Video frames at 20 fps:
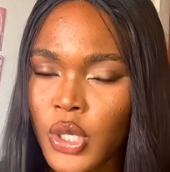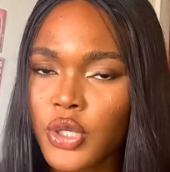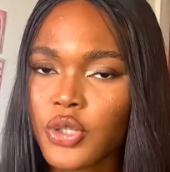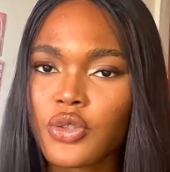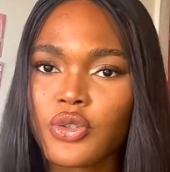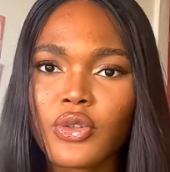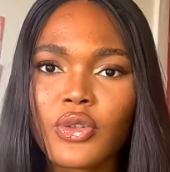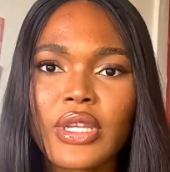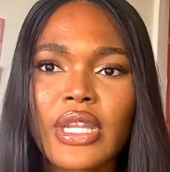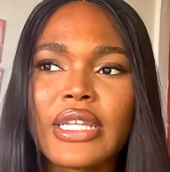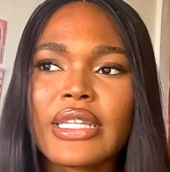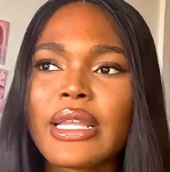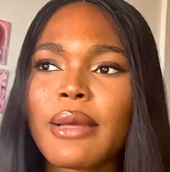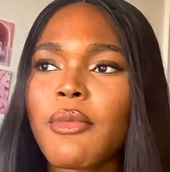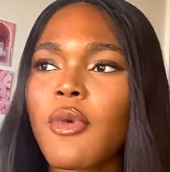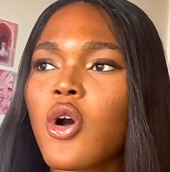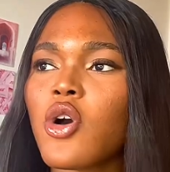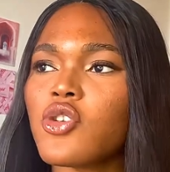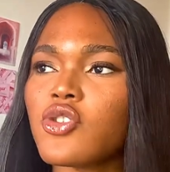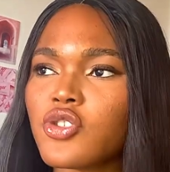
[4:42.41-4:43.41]
You don't let
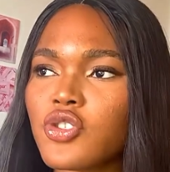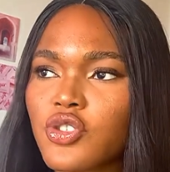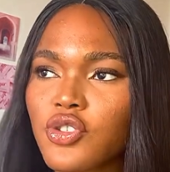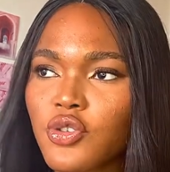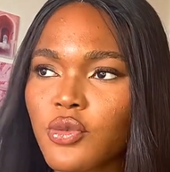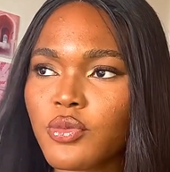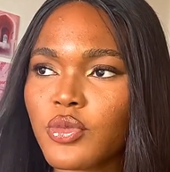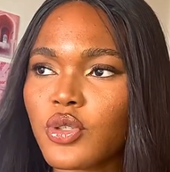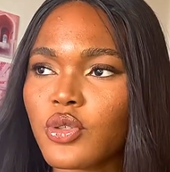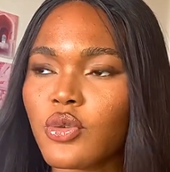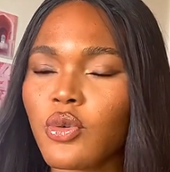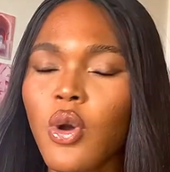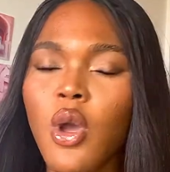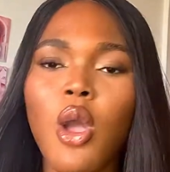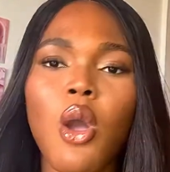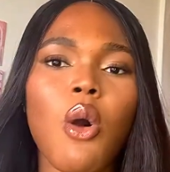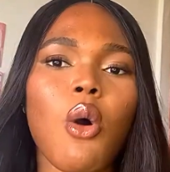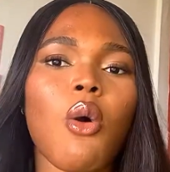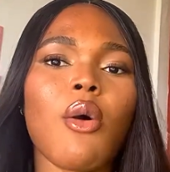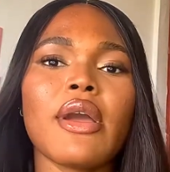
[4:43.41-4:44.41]
them consume you
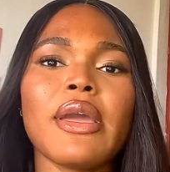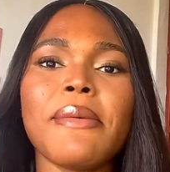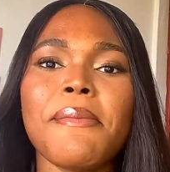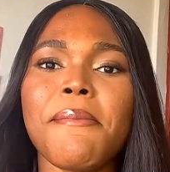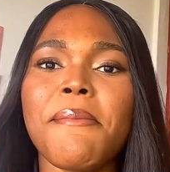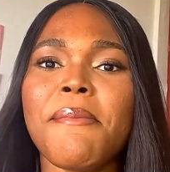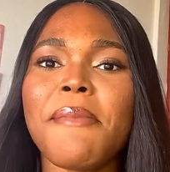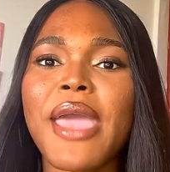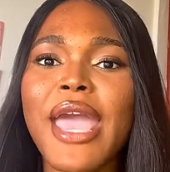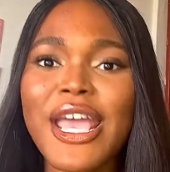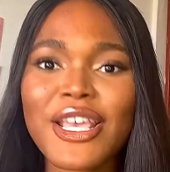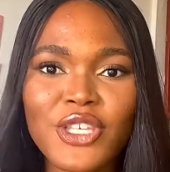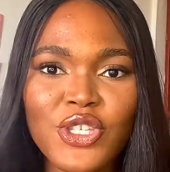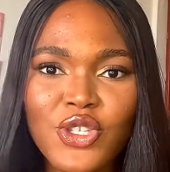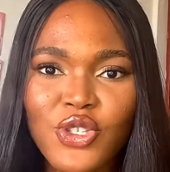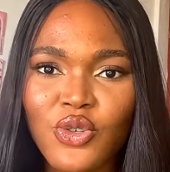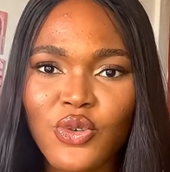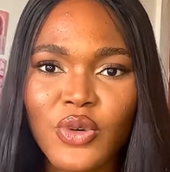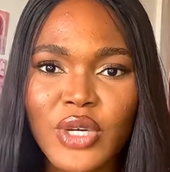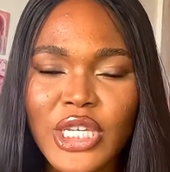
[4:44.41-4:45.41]
or
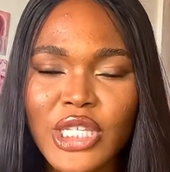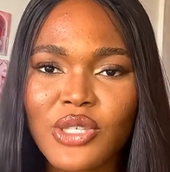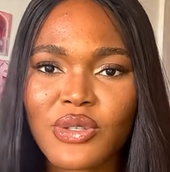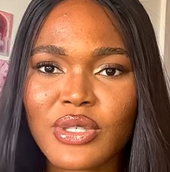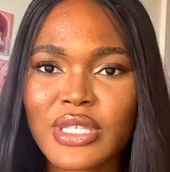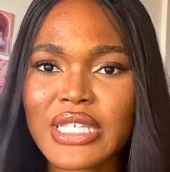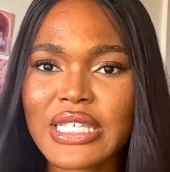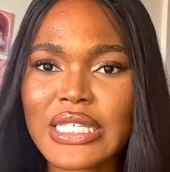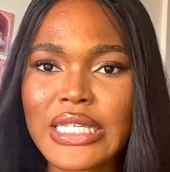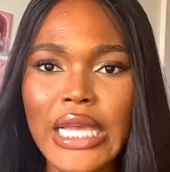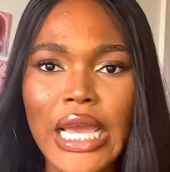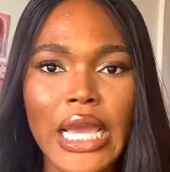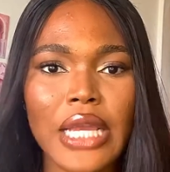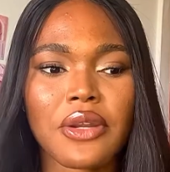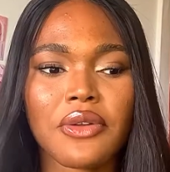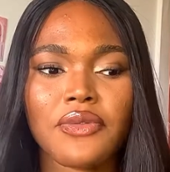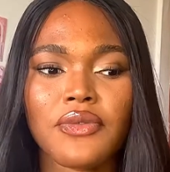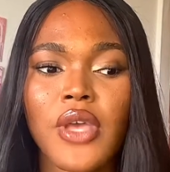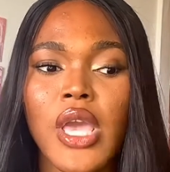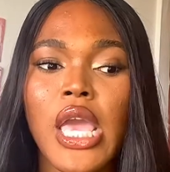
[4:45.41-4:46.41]
immerse you into this kind
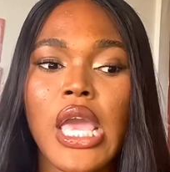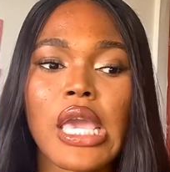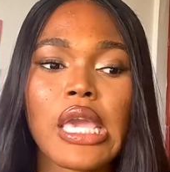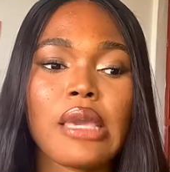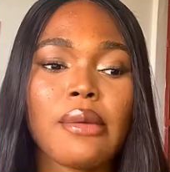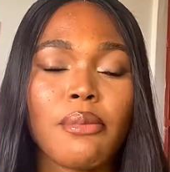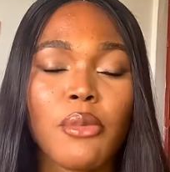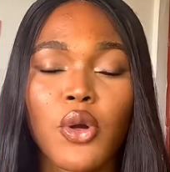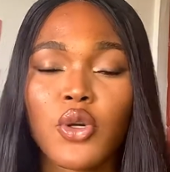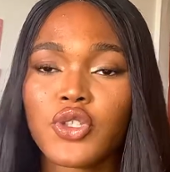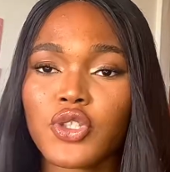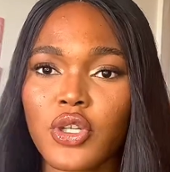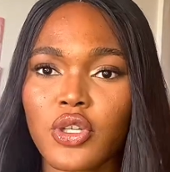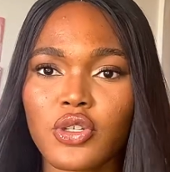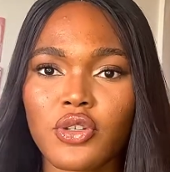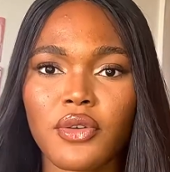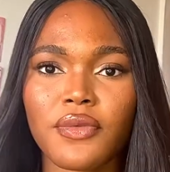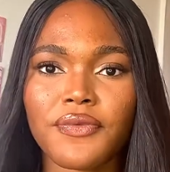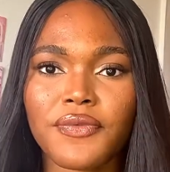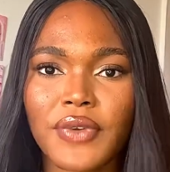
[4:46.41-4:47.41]
of
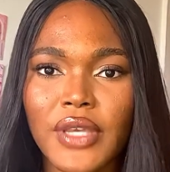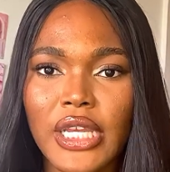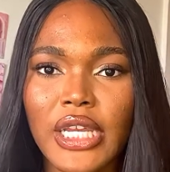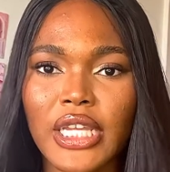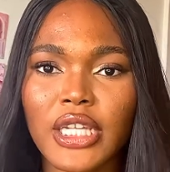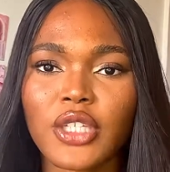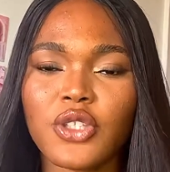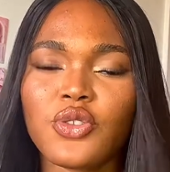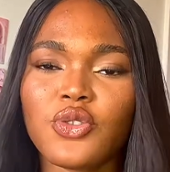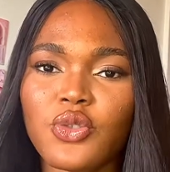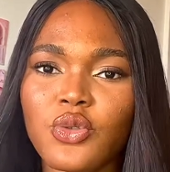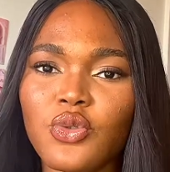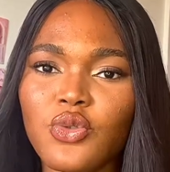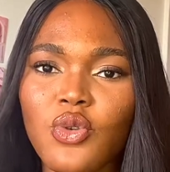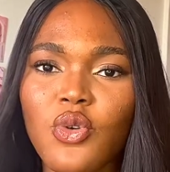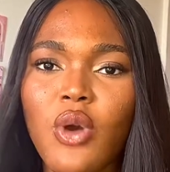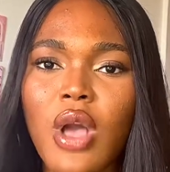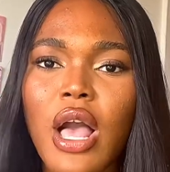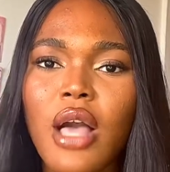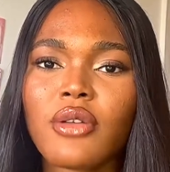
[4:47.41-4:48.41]
emotion or feeling. You
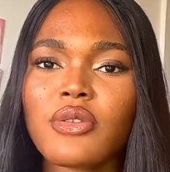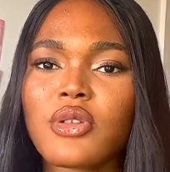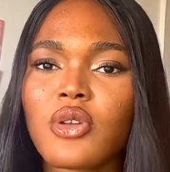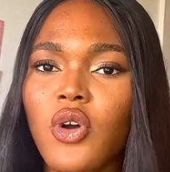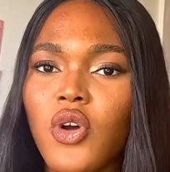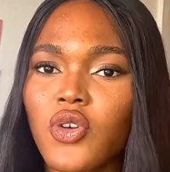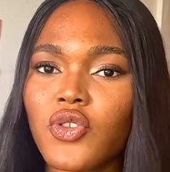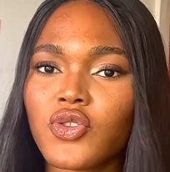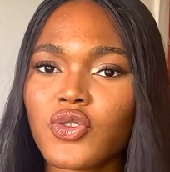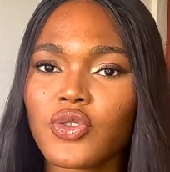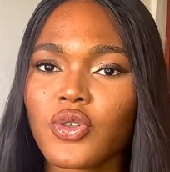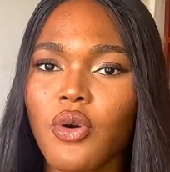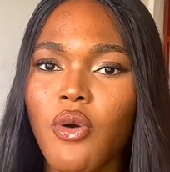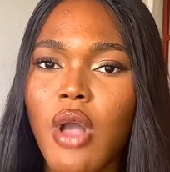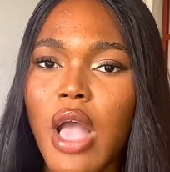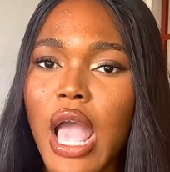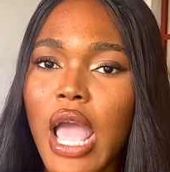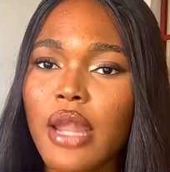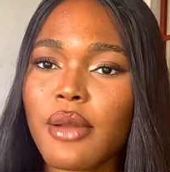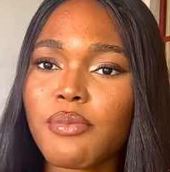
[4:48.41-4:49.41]
know how to control
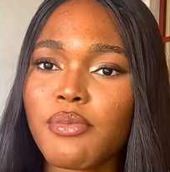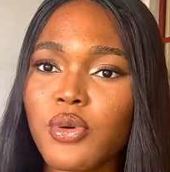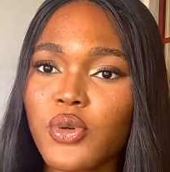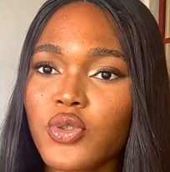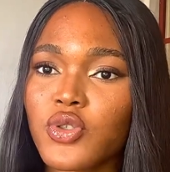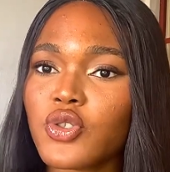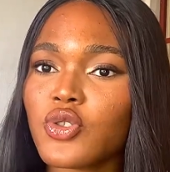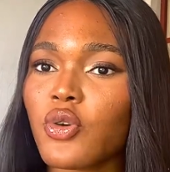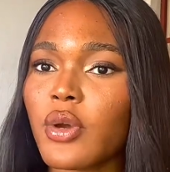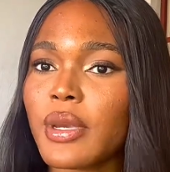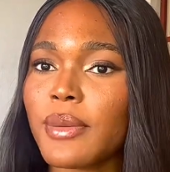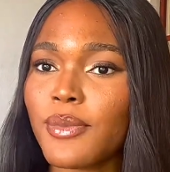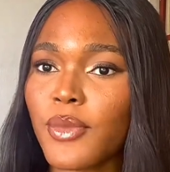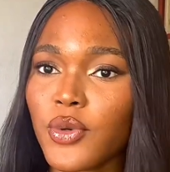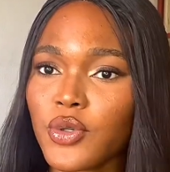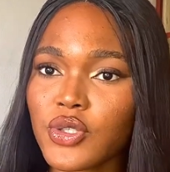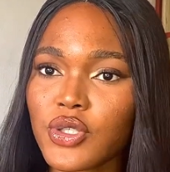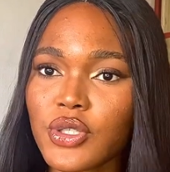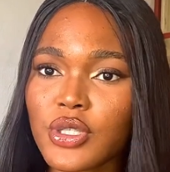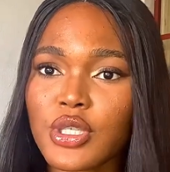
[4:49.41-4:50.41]
and put your
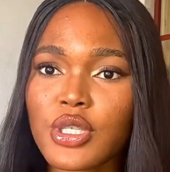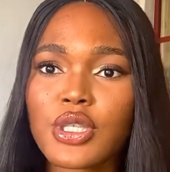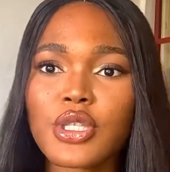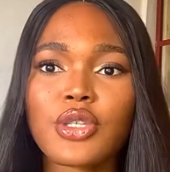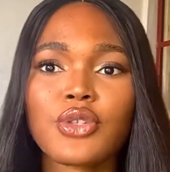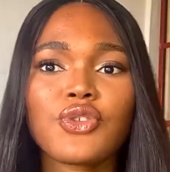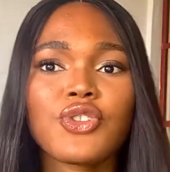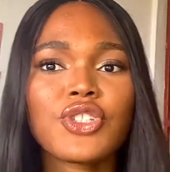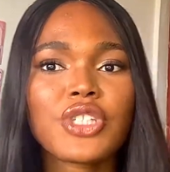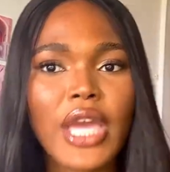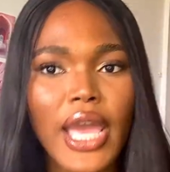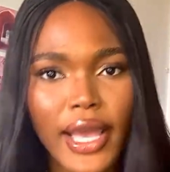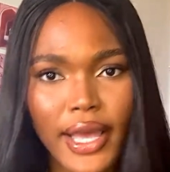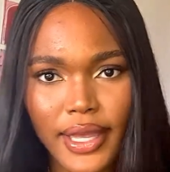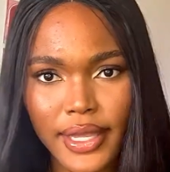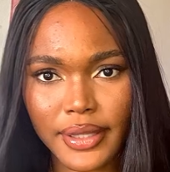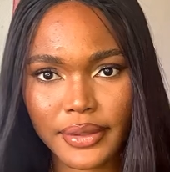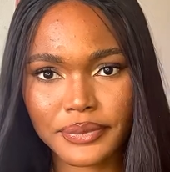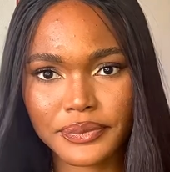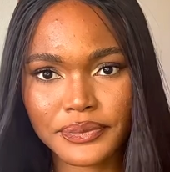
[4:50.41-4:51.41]
emotions to
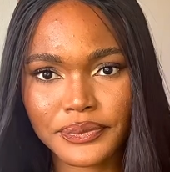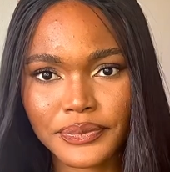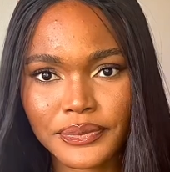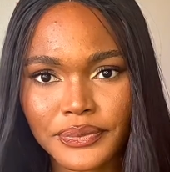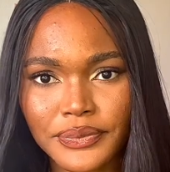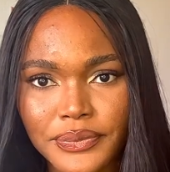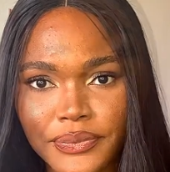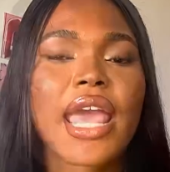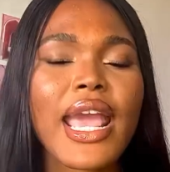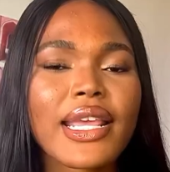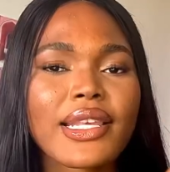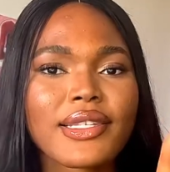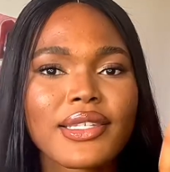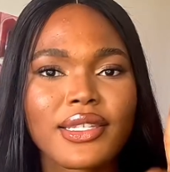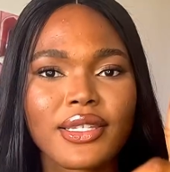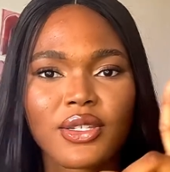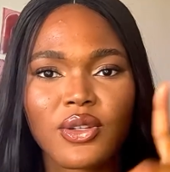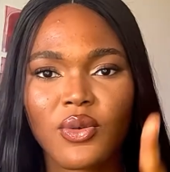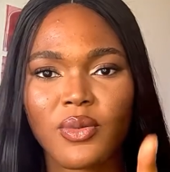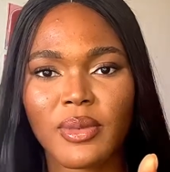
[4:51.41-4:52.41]
check.
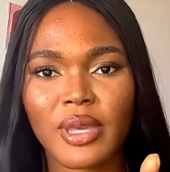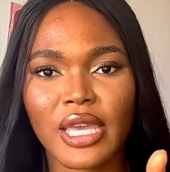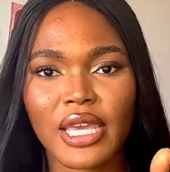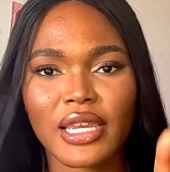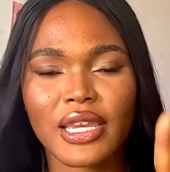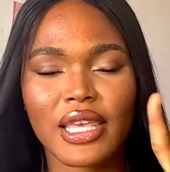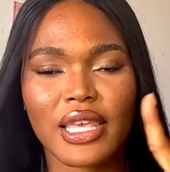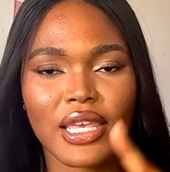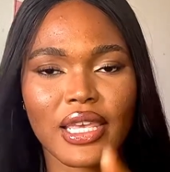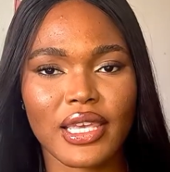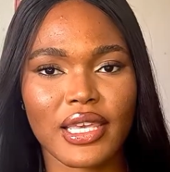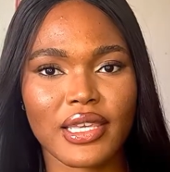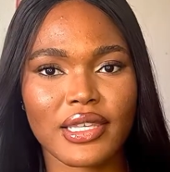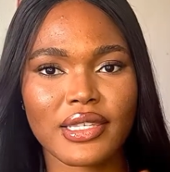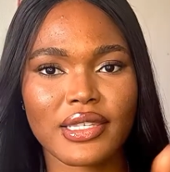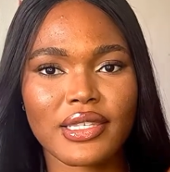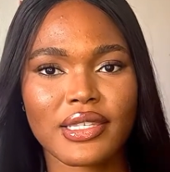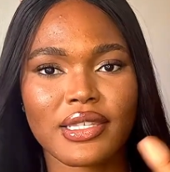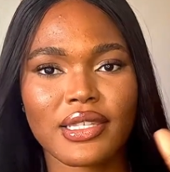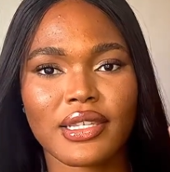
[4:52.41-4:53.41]
Next domain
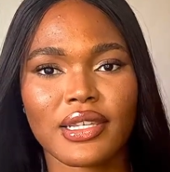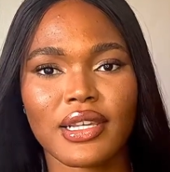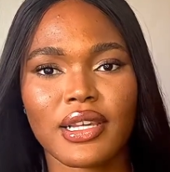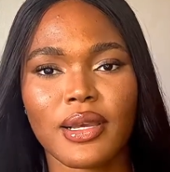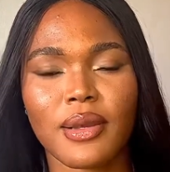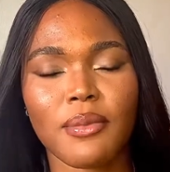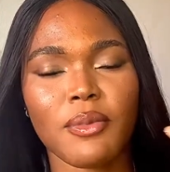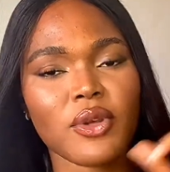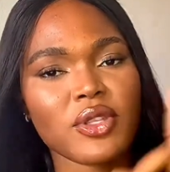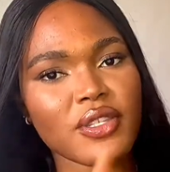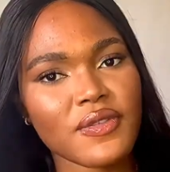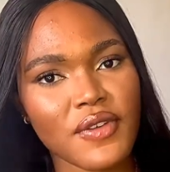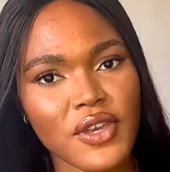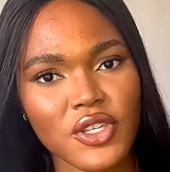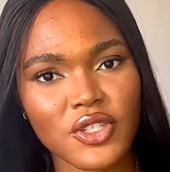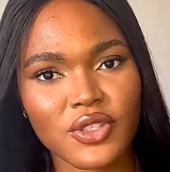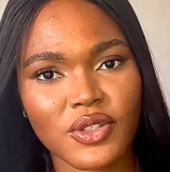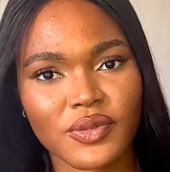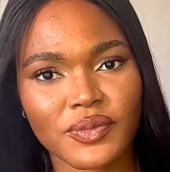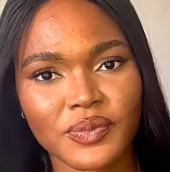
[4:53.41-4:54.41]
is
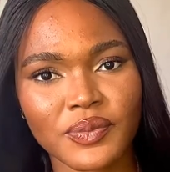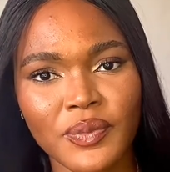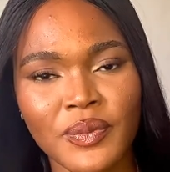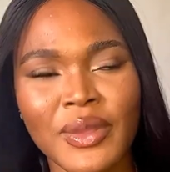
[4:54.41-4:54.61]
motivation.